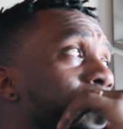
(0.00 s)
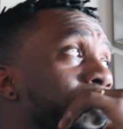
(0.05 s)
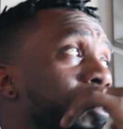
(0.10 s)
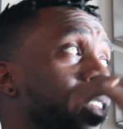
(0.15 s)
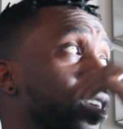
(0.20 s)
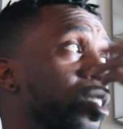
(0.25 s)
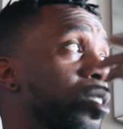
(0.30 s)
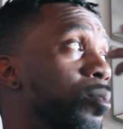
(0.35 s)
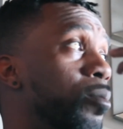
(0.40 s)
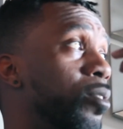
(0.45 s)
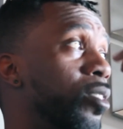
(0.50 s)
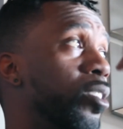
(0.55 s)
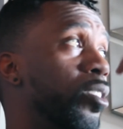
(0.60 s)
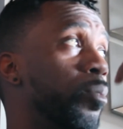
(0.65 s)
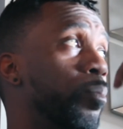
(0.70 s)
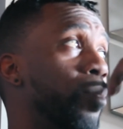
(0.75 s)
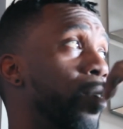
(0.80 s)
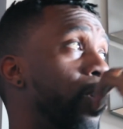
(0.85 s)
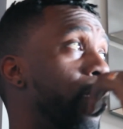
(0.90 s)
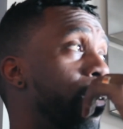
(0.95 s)
This
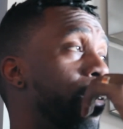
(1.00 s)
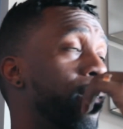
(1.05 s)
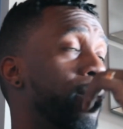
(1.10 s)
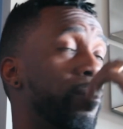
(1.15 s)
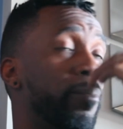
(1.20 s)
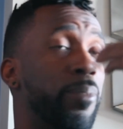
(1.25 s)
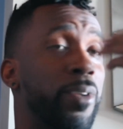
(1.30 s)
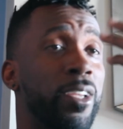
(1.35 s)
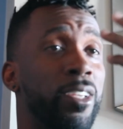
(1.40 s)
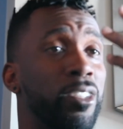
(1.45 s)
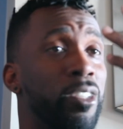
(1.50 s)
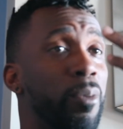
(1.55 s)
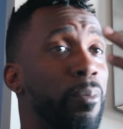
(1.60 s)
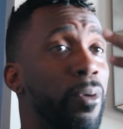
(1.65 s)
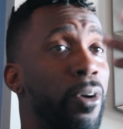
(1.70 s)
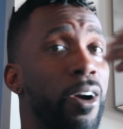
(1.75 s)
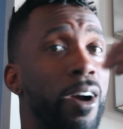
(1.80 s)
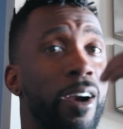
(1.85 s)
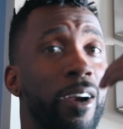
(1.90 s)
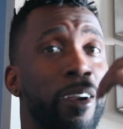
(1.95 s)
ball, PNC
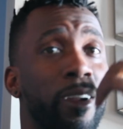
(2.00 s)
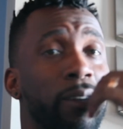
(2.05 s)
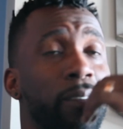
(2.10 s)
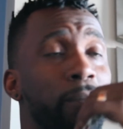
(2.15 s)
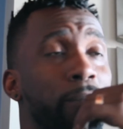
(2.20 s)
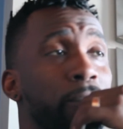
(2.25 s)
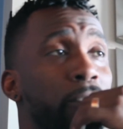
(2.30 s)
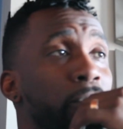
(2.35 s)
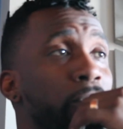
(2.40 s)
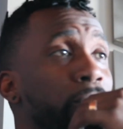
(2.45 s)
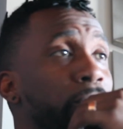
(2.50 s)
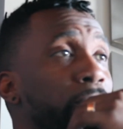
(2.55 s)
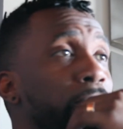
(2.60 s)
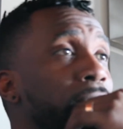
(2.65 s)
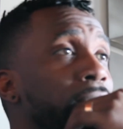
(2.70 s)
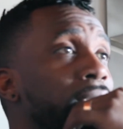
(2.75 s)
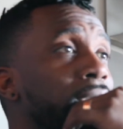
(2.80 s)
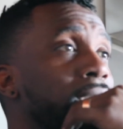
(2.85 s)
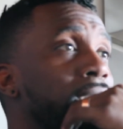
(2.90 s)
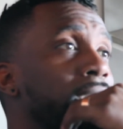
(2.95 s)
Park, beautiful.